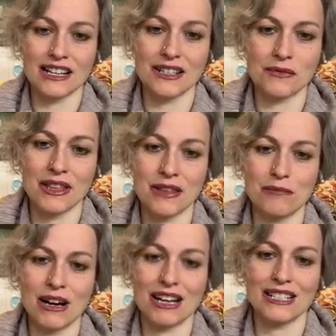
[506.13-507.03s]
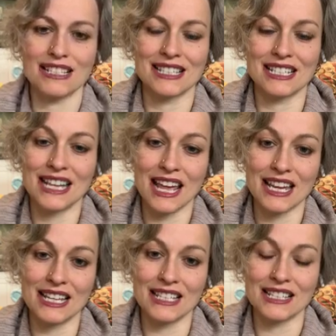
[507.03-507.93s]
is when the mind
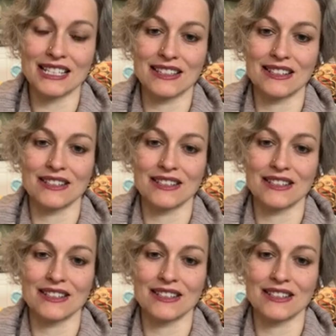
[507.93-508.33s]
stays